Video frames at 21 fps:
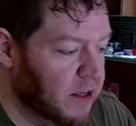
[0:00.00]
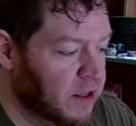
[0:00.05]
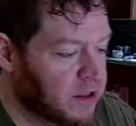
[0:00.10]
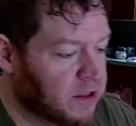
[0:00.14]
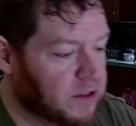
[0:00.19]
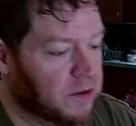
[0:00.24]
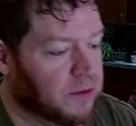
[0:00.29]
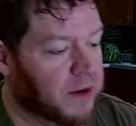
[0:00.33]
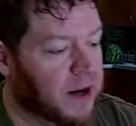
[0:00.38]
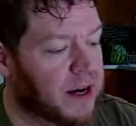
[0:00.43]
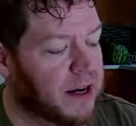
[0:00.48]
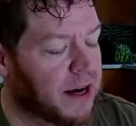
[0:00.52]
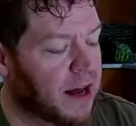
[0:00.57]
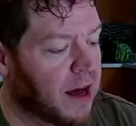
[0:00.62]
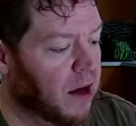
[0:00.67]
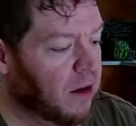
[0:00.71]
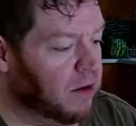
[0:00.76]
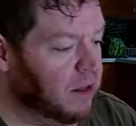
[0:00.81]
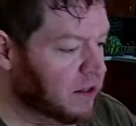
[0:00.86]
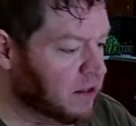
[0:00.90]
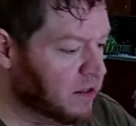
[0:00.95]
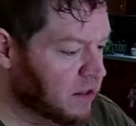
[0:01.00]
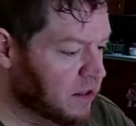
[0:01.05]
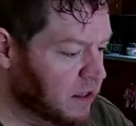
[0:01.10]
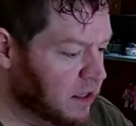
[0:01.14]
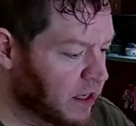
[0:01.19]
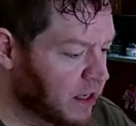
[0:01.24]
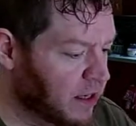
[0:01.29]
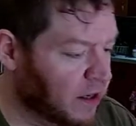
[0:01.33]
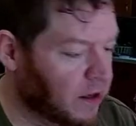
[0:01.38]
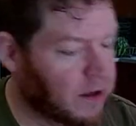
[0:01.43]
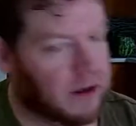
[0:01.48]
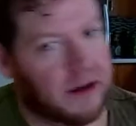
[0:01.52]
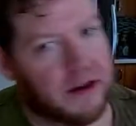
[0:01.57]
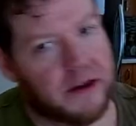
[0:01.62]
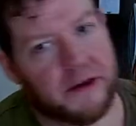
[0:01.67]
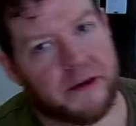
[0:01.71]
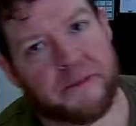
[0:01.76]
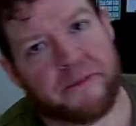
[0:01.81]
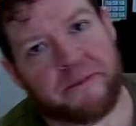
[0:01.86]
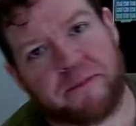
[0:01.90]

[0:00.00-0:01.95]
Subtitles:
So right now, let's see here.